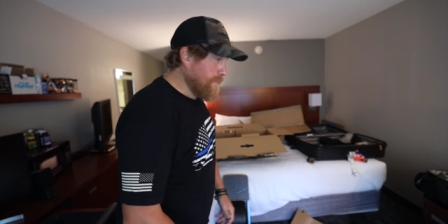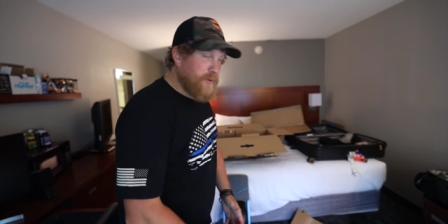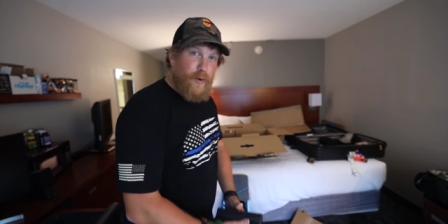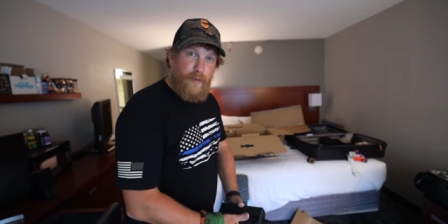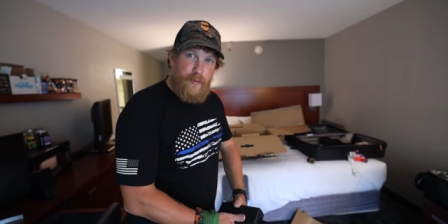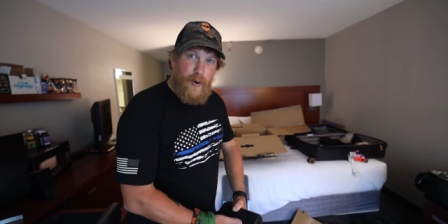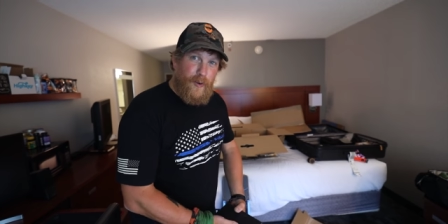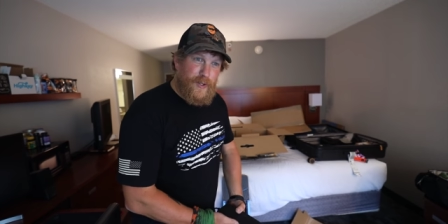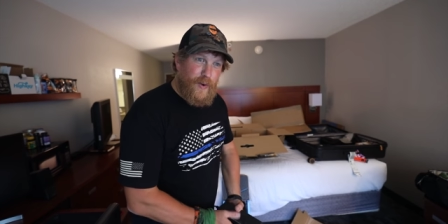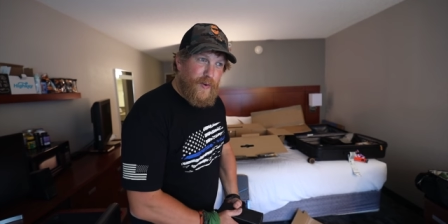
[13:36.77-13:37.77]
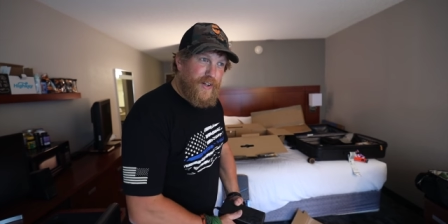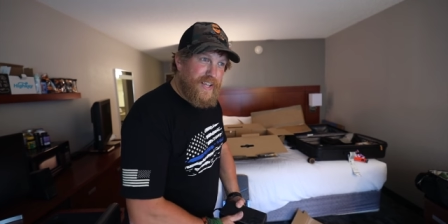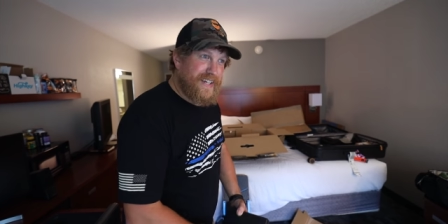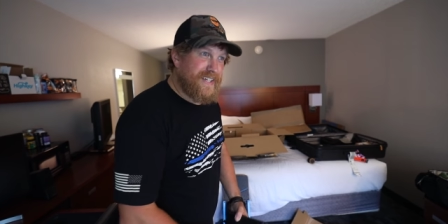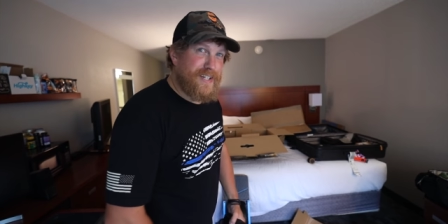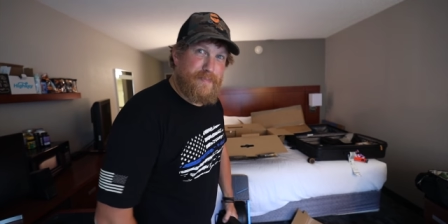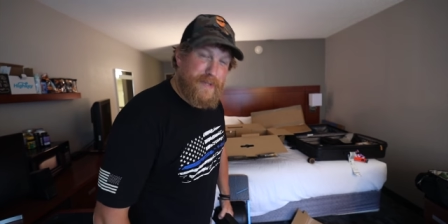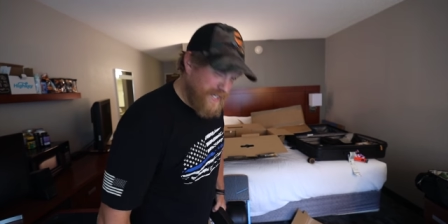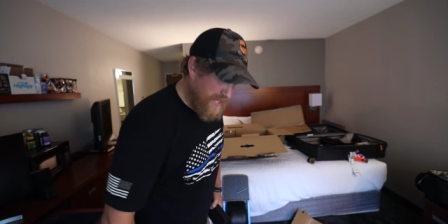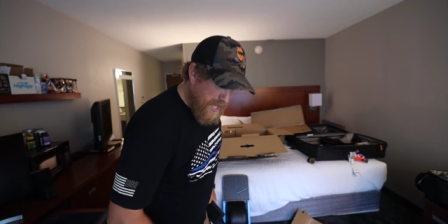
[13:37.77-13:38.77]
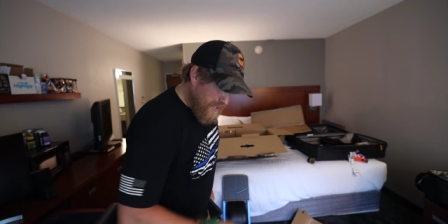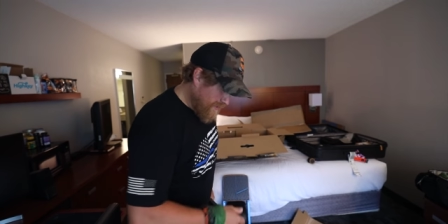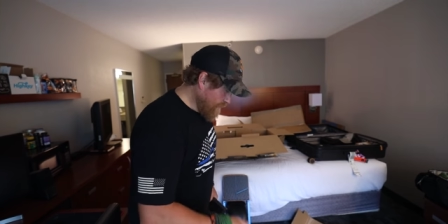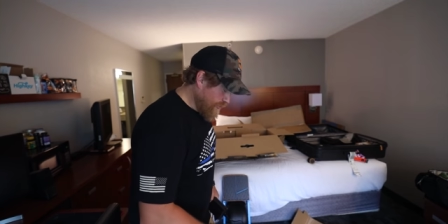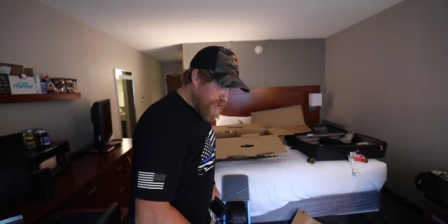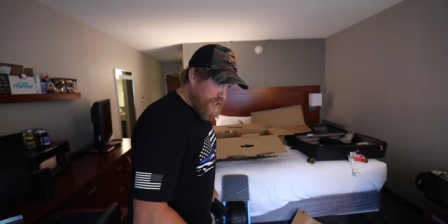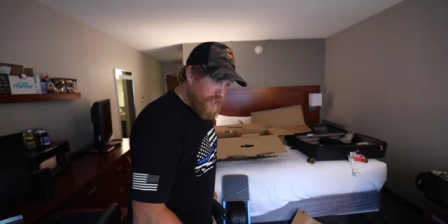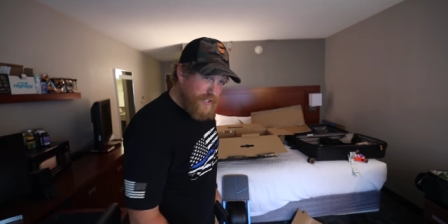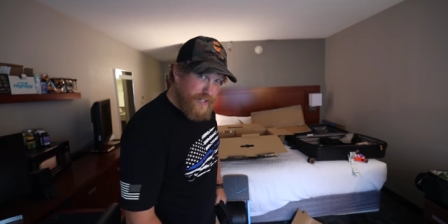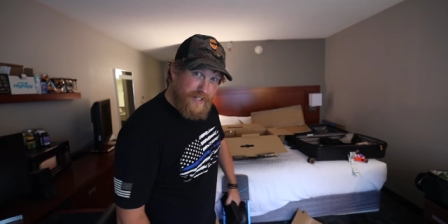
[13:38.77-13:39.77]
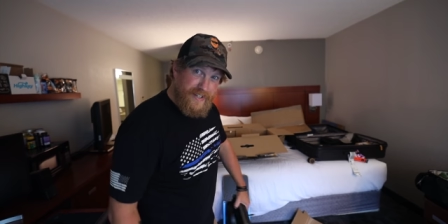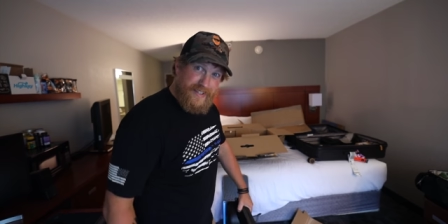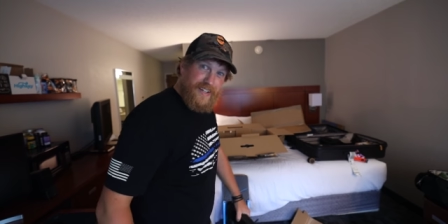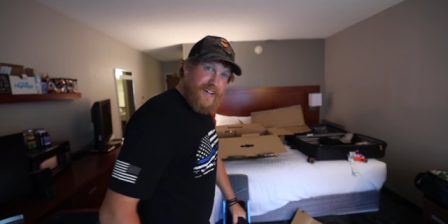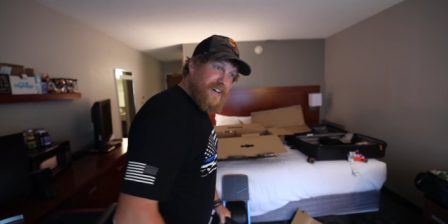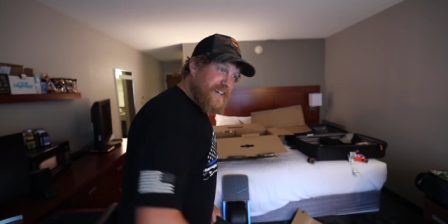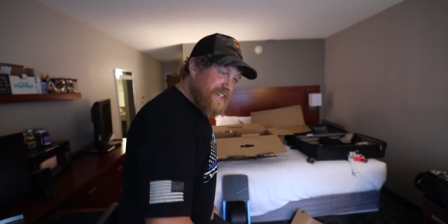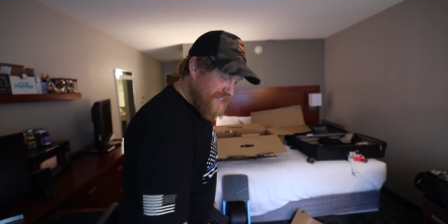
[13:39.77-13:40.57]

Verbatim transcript: I'm going from hole to hole, I could just be like, along